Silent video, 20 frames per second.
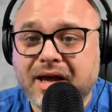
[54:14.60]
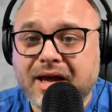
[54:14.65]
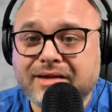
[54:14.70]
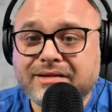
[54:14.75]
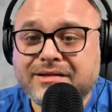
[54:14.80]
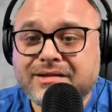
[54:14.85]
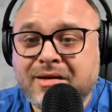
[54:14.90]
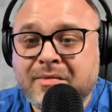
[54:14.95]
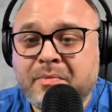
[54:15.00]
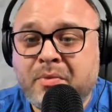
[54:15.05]

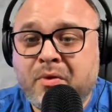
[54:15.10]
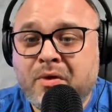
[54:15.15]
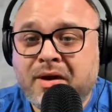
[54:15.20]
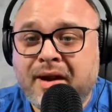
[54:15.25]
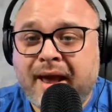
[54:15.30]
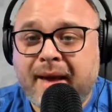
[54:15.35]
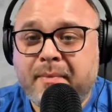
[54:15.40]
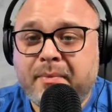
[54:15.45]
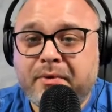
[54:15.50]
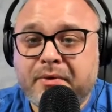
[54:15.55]
some point,
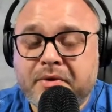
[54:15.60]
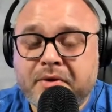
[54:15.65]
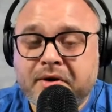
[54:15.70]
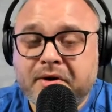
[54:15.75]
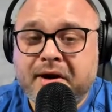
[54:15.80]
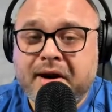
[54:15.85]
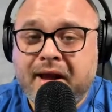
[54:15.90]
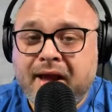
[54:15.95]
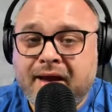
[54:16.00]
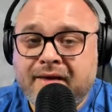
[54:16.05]
Apple, you're
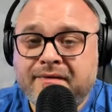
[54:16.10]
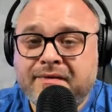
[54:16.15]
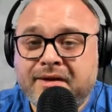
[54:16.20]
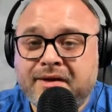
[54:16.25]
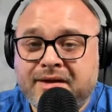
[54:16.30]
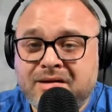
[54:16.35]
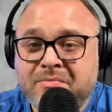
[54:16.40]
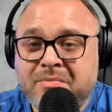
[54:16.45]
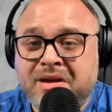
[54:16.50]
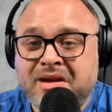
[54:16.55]
going to have to
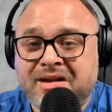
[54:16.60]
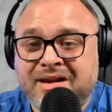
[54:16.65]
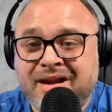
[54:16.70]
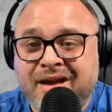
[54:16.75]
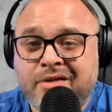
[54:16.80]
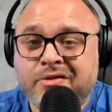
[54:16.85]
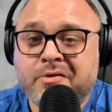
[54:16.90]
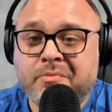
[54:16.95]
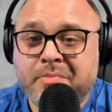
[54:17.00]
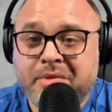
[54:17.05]
give me
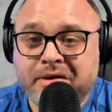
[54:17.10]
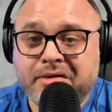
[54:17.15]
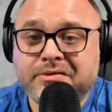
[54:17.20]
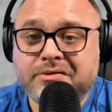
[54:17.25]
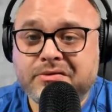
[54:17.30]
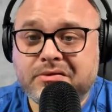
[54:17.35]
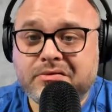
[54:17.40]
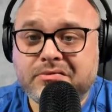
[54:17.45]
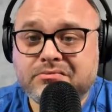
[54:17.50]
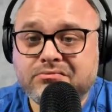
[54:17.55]
another
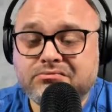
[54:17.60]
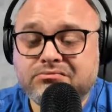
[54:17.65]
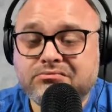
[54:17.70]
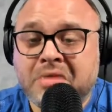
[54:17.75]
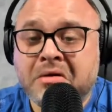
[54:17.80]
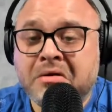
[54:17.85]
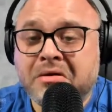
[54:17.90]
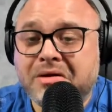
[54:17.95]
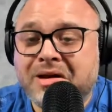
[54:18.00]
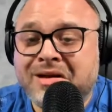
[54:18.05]
pixel.
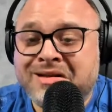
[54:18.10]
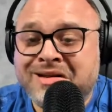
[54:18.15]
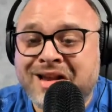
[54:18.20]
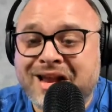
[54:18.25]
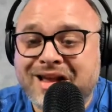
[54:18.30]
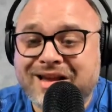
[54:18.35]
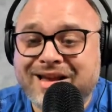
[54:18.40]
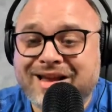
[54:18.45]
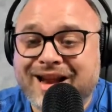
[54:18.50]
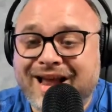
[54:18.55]

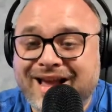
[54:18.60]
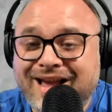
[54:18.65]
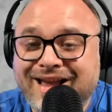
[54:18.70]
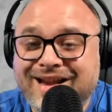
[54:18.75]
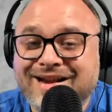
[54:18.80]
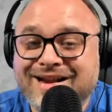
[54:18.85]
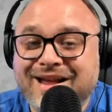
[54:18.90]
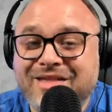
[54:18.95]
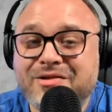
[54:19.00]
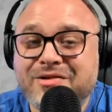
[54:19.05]
Can I get
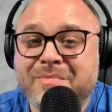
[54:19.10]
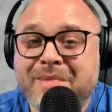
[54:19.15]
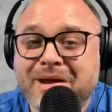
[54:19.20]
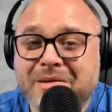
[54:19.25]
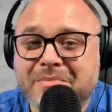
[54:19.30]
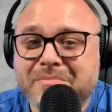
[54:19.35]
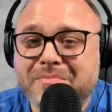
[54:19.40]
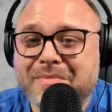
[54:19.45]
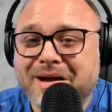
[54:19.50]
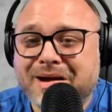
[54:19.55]
another
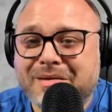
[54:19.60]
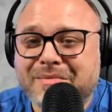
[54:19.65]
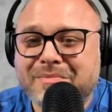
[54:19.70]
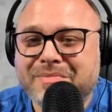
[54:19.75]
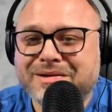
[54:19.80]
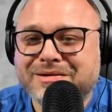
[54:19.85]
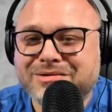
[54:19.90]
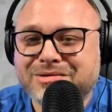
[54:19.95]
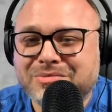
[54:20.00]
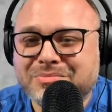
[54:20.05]

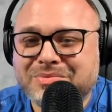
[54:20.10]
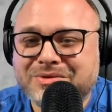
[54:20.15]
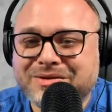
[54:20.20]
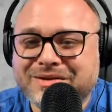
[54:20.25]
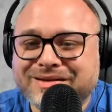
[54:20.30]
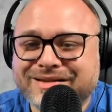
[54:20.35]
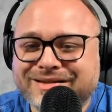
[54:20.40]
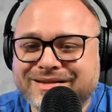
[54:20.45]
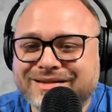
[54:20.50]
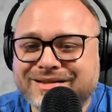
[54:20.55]
megapixel,
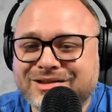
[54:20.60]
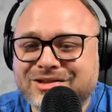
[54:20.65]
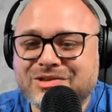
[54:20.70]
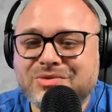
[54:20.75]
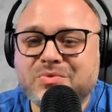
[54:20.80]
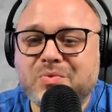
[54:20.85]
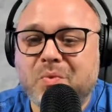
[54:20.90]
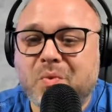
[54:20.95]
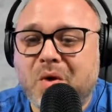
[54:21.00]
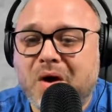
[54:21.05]
please?
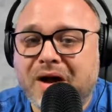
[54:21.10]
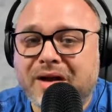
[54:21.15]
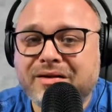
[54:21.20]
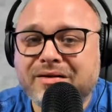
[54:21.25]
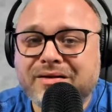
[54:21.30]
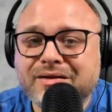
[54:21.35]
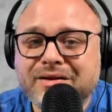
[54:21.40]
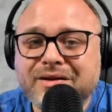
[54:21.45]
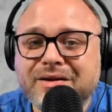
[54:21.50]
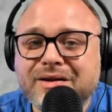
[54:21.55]
Just one,
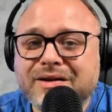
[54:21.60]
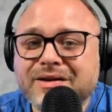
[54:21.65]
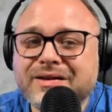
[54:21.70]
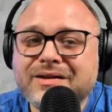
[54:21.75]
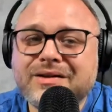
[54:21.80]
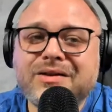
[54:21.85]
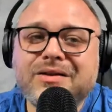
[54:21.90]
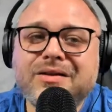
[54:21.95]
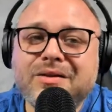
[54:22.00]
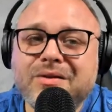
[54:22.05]

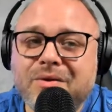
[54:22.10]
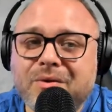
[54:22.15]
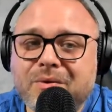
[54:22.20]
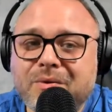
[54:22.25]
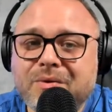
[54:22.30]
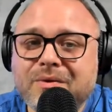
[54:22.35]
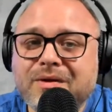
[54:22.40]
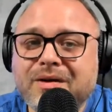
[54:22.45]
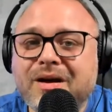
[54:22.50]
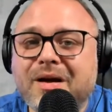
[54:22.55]
two.
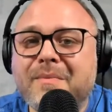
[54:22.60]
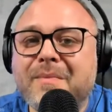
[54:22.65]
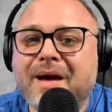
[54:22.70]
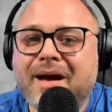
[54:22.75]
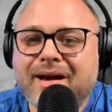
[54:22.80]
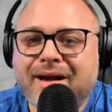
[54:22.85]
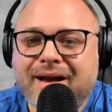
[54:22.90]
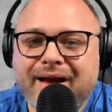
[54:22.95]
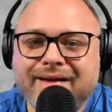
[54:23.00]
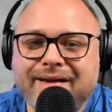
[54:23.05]
Come
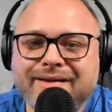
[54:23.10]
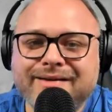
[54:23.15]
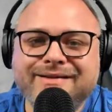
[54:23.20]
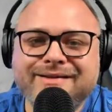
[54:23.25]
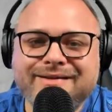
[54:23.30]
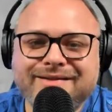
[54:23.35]
on, guys.